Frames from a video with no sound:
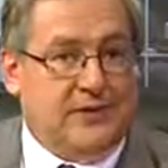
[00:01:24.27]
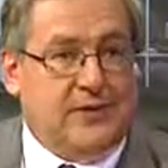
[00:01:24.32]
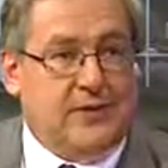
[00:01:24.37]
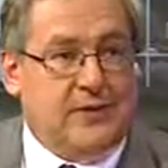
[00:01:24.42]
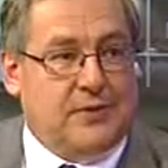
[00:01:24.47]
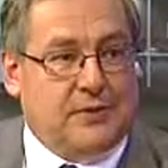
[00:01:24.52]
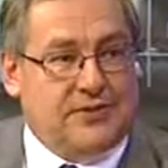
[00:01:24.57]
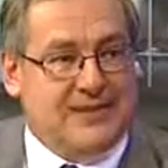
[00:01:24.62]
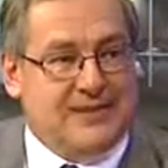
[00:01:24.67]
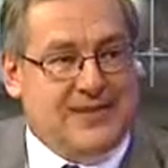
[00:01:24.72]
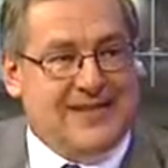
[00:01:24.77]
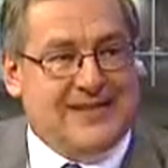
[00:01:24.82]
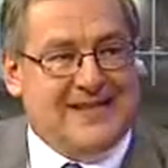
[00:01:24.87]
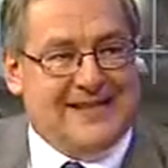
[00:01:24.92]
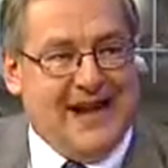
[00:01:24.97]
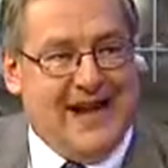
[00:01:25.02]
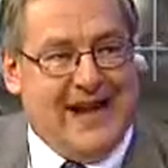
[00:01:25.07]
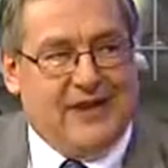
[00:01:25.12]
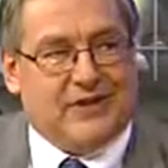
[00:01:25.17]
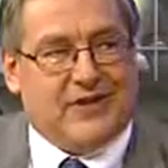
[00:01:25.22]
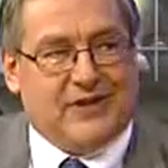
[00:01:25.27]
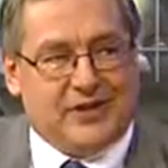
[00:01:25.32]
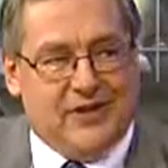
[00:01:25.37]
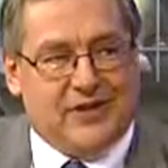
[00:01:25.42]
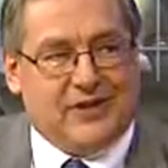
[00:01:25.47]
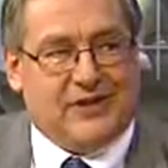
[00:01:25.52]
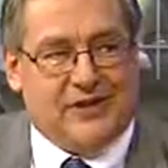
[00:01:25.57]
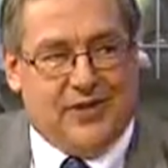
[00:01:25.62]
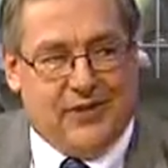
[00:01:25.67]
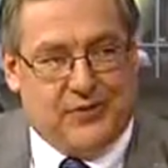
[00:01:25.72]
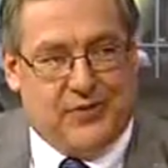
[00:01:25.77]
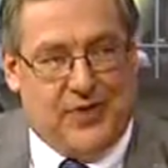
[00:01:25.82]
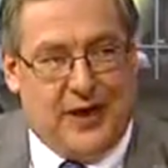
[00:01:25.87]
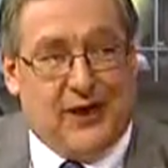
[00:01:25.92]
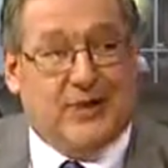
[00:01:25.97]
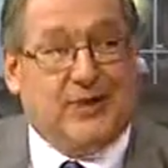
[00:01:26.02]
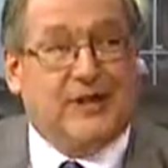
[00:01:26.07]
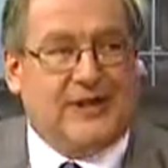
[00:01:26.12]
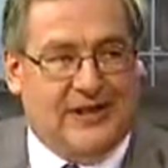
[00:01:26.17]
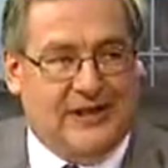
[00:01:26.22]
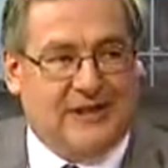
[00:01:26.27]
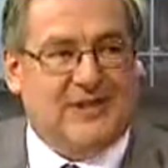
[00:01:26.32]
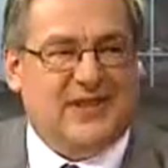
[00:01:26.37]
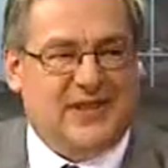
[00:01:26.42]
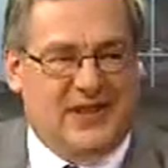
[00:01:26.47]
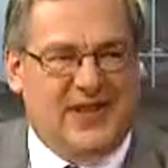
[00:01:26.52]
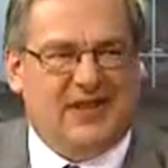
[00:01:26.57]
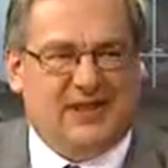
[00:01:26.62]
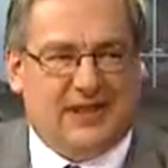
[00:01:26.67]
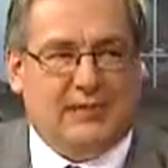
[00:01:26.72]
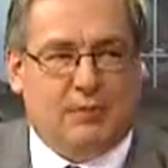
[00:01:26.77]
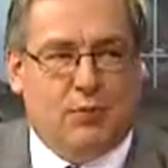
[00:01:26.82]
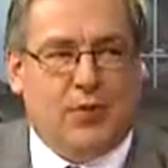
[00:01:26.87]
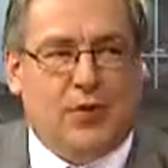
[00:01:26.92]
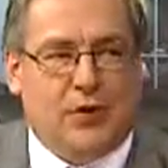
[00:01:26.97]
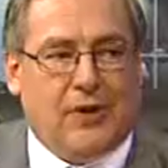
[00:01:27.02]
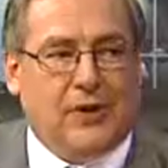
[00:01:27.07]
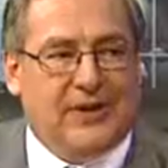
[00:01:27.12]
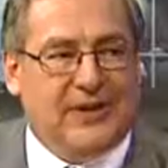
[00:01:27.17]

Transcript: So it's not just the drought, it's more.